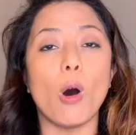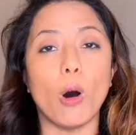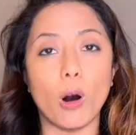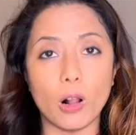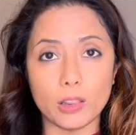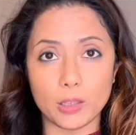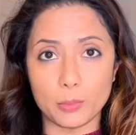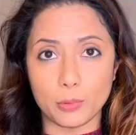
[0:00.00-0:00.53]

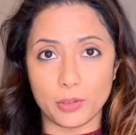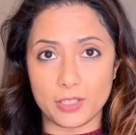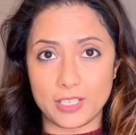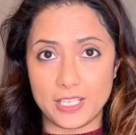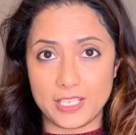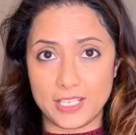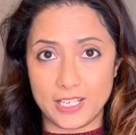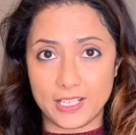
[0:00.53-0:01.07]
All the book
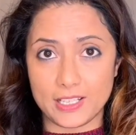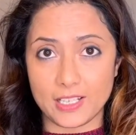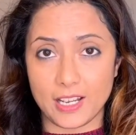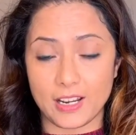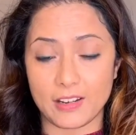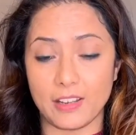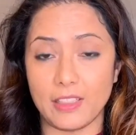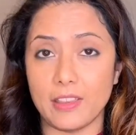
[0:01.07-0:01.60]
details
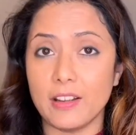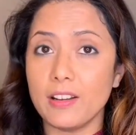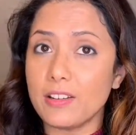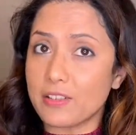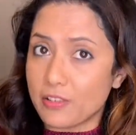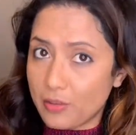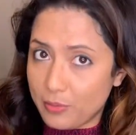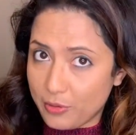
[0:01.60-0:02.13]
are in the
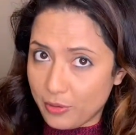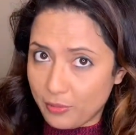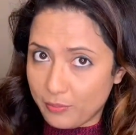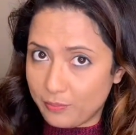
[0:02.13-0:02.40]
description.